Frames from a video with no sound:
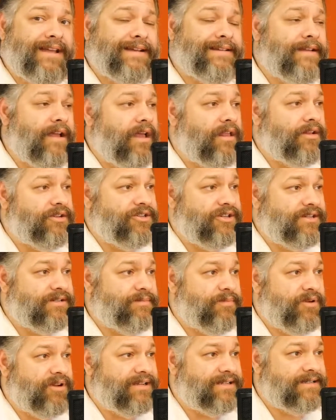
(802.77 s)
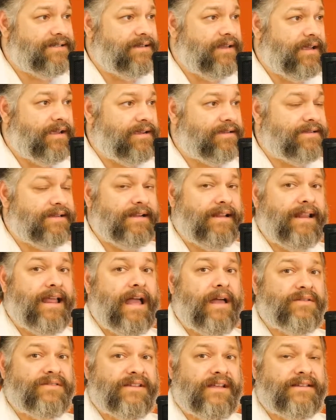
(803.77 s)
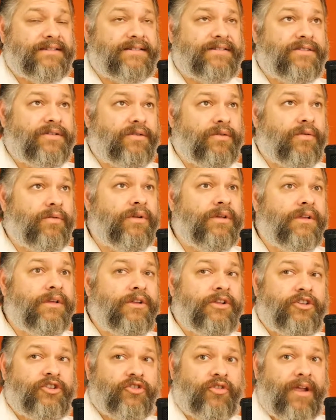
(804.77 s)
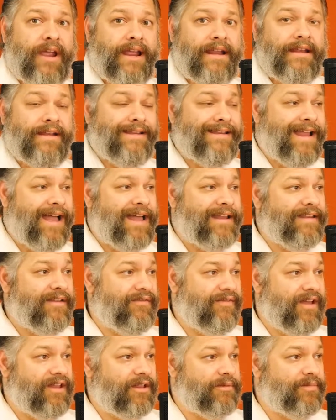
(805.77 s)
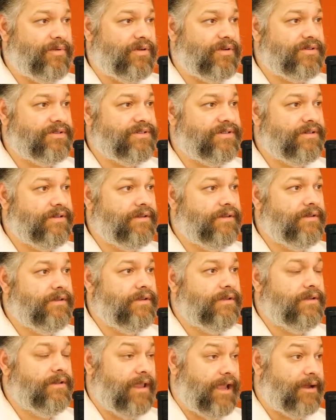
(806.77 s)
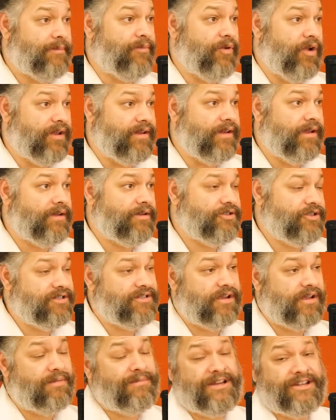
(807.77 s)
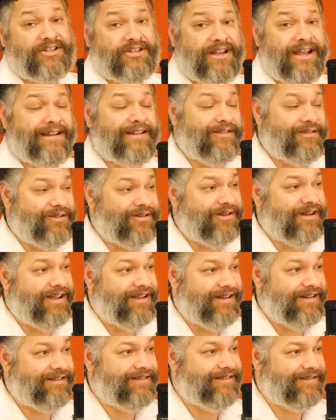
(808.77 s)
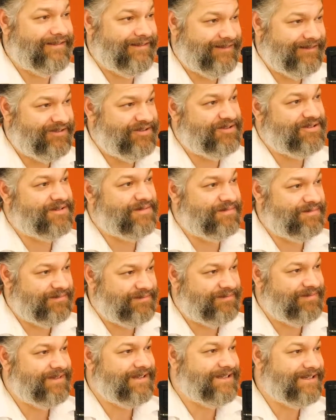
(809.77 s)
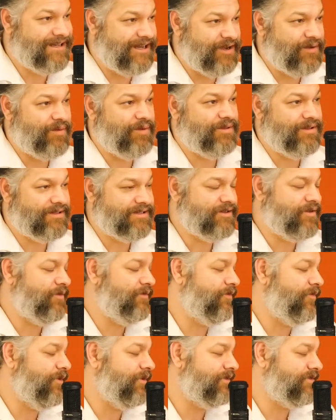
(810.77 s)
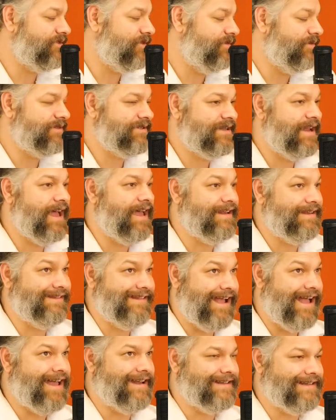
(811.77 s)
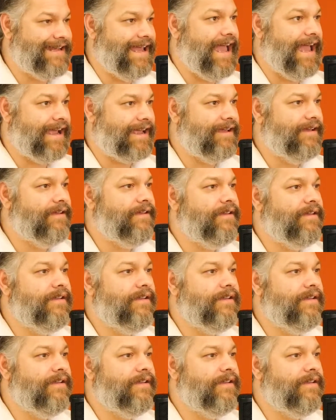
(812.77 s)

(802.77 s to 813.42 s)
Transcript: technology is pretty slick because it allows us to train non developers like Brenda. She's, I mean, she had to learn how to do some SQL and so forth. So it's not non tech.